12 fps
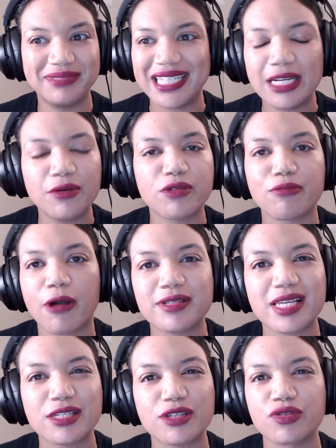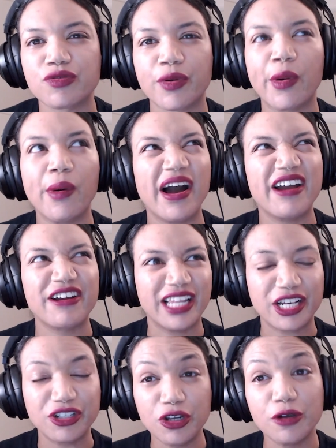dealing with processes requiring
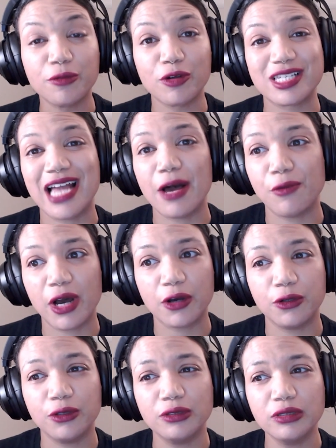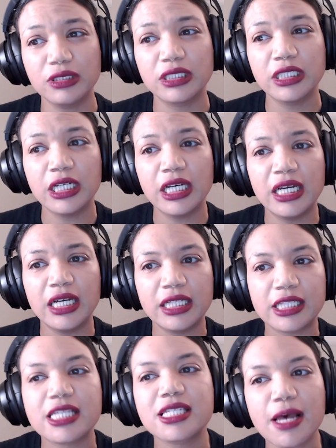like numerous network calls,
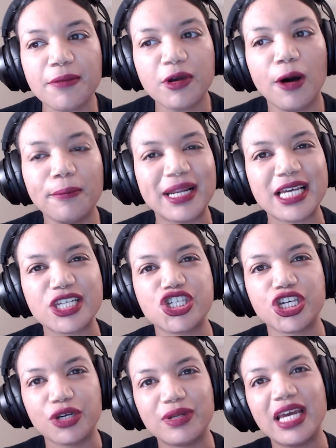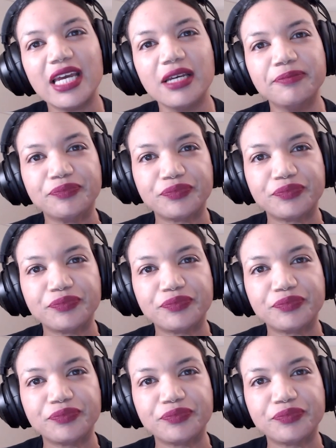there's some complex tuning